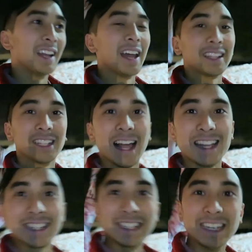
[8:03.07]
in like the
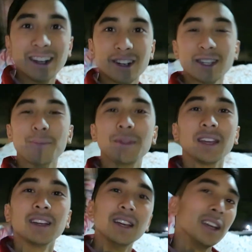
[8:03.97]
last year or
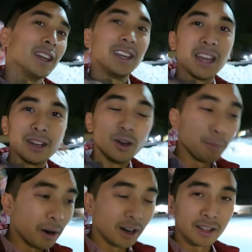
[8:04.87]
something. He had
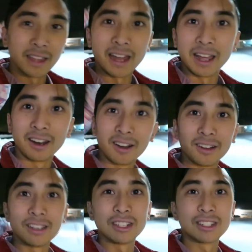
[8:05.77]
no part in that at all. He